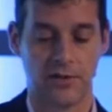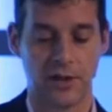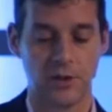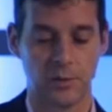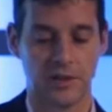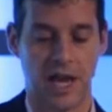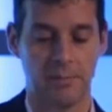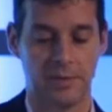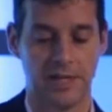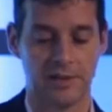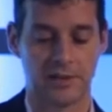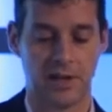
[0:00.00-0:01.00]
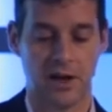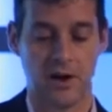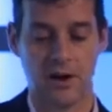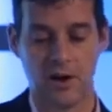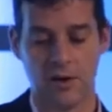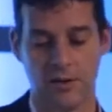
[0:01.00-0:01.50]
those with tablets
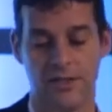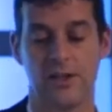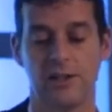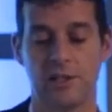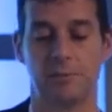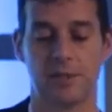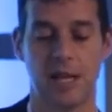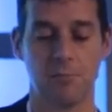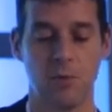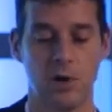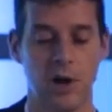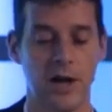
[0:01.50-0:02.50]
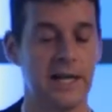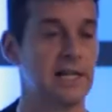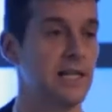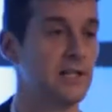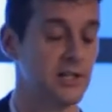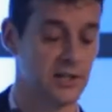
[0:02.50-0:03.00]
are 30% more
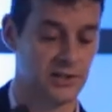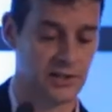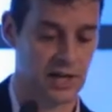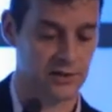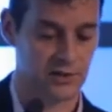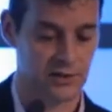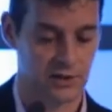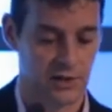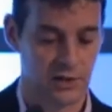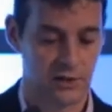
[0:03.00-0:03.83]
likely to discuss